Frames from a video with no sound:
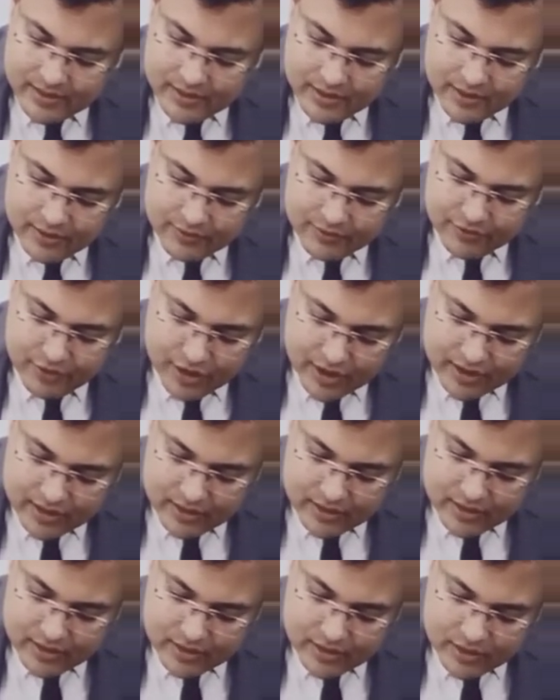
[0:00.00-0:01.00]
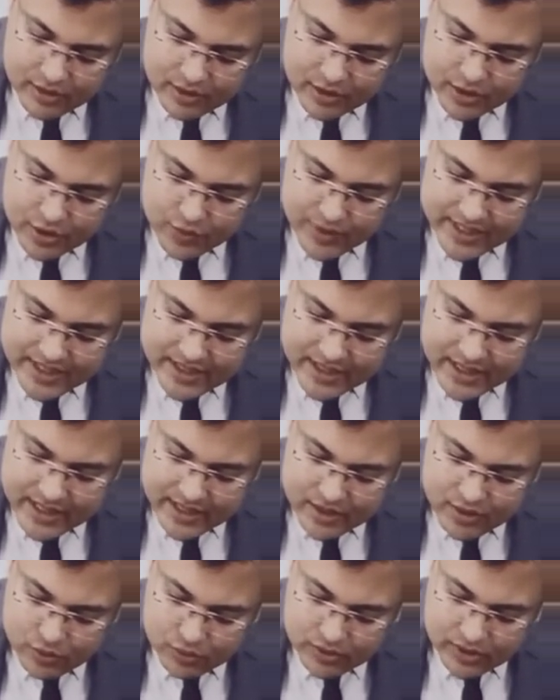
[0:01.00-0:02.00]
for 28
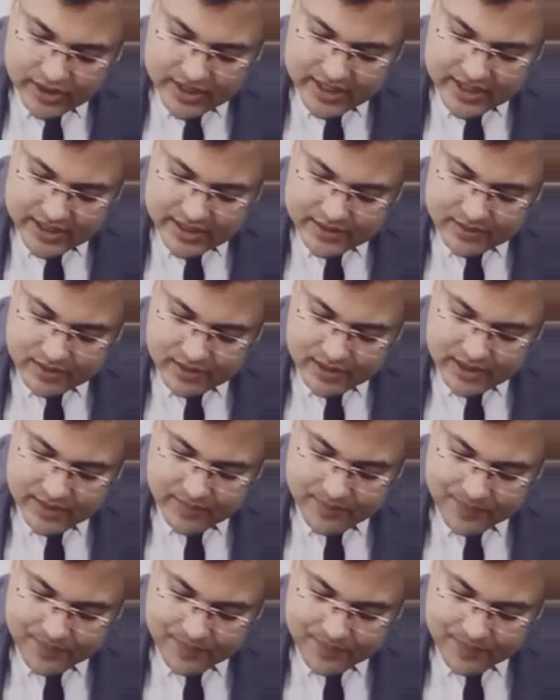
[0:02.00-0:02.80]
to 30 days. Clear?